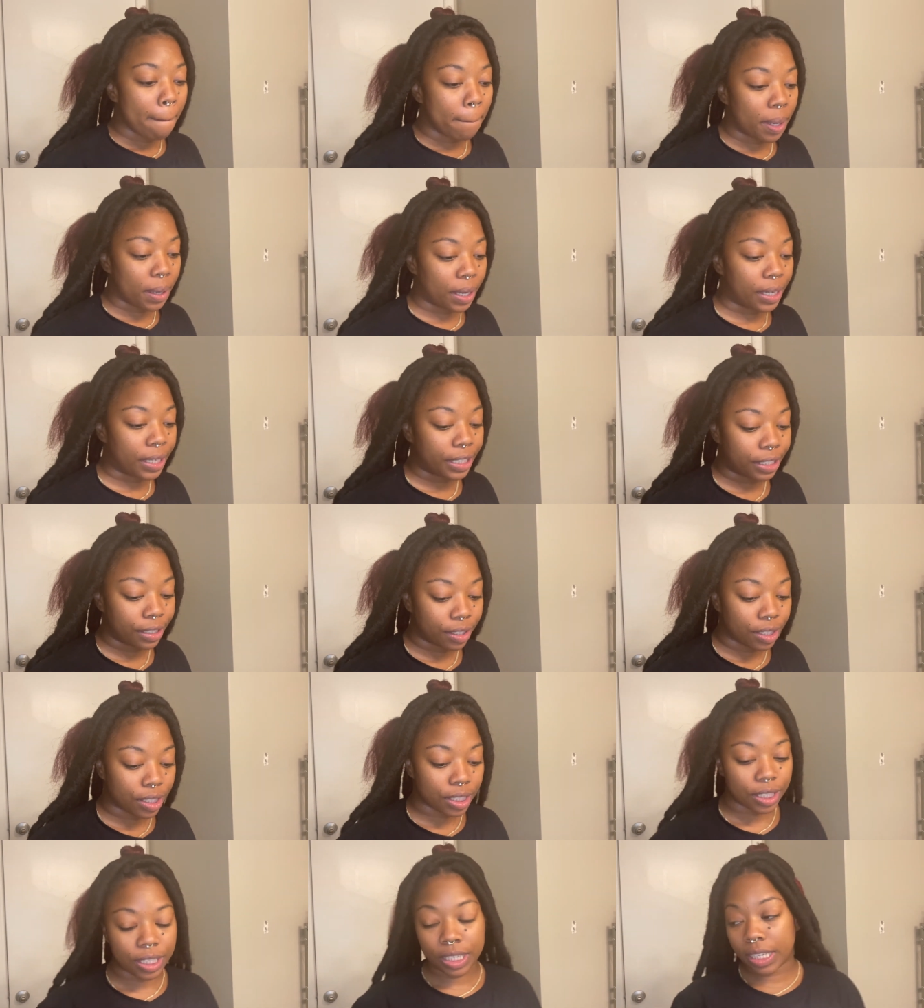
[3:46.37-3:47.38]
But
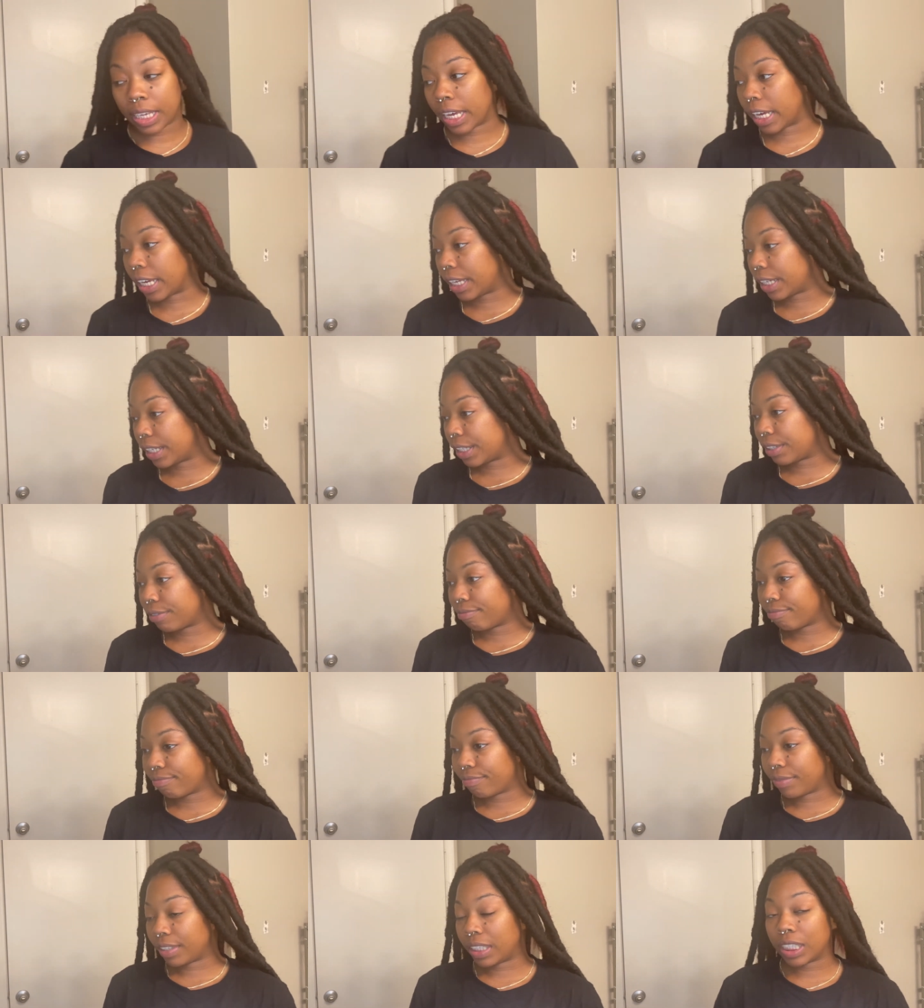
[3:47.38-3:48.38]
yeah,
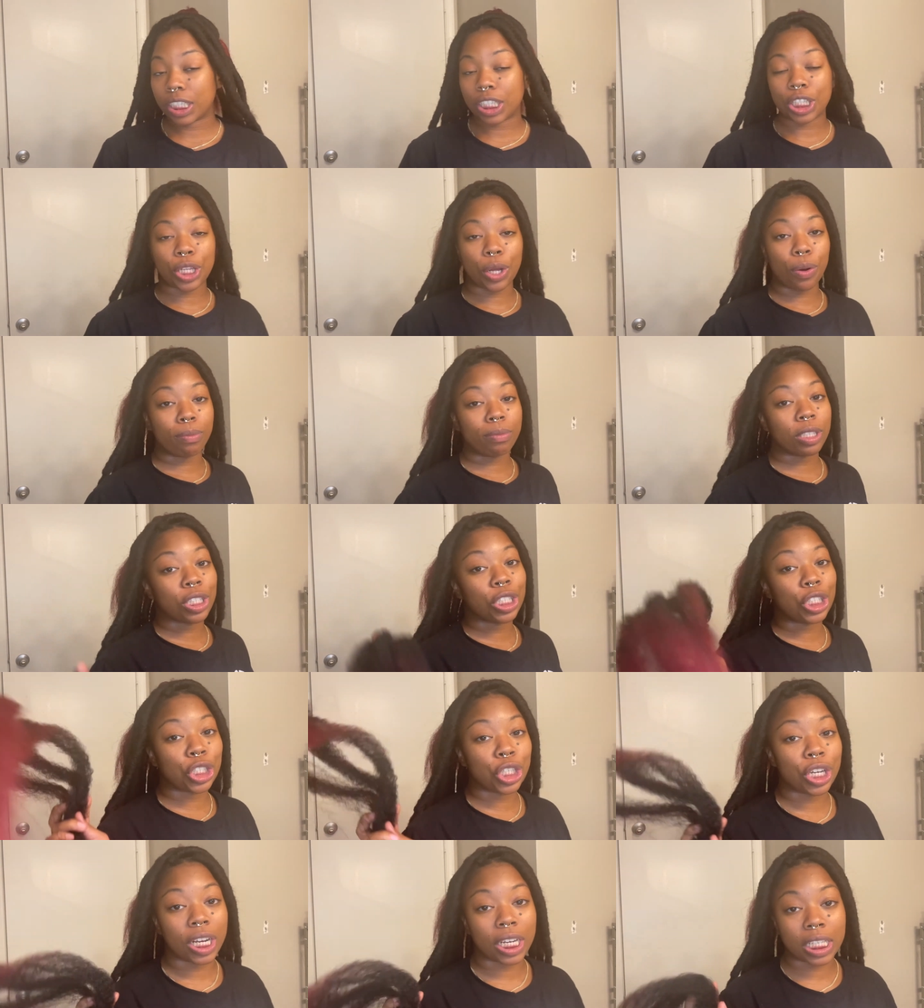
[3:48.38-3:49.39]
so I'm just gonna
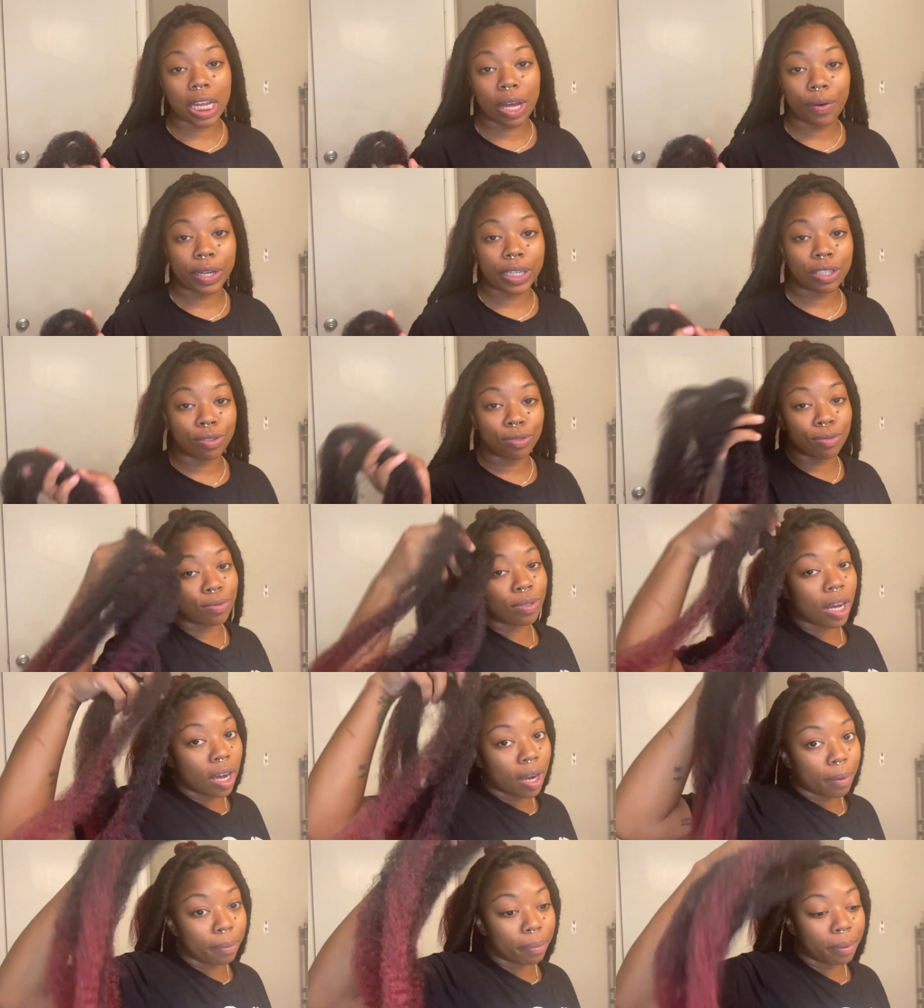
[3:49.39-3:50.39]
show you guys how I do
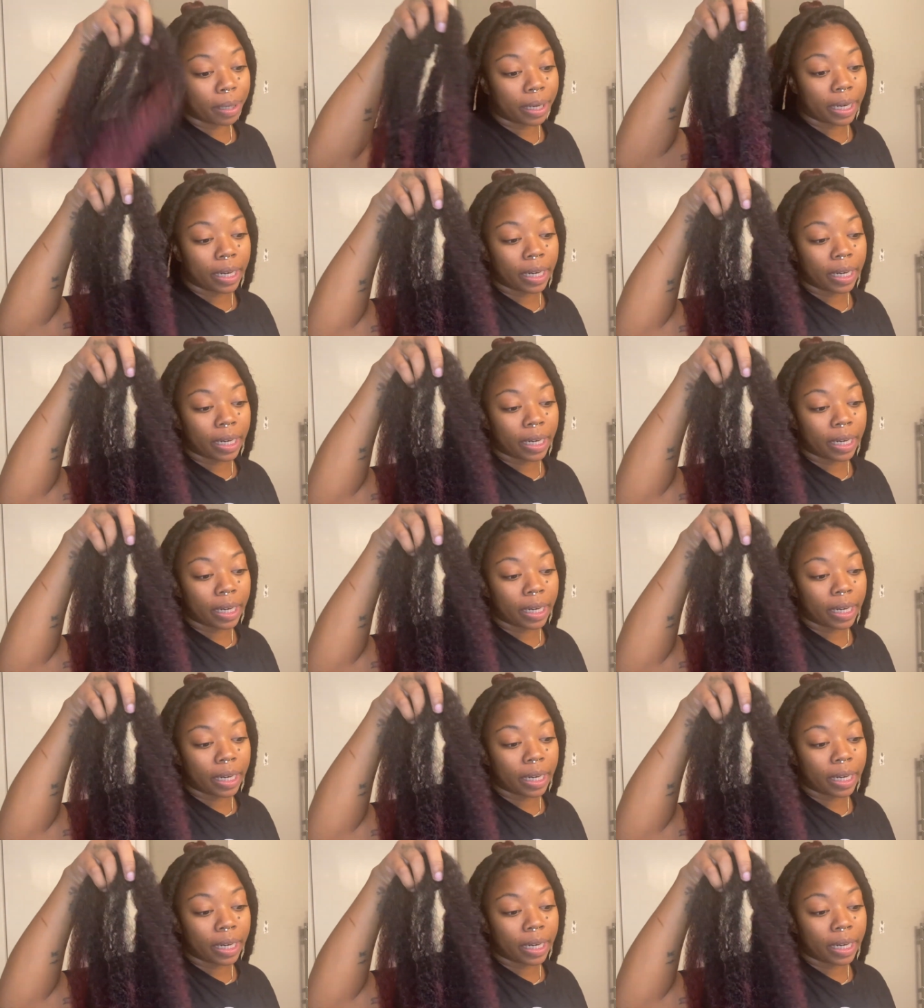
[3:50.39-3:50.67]
the ombre.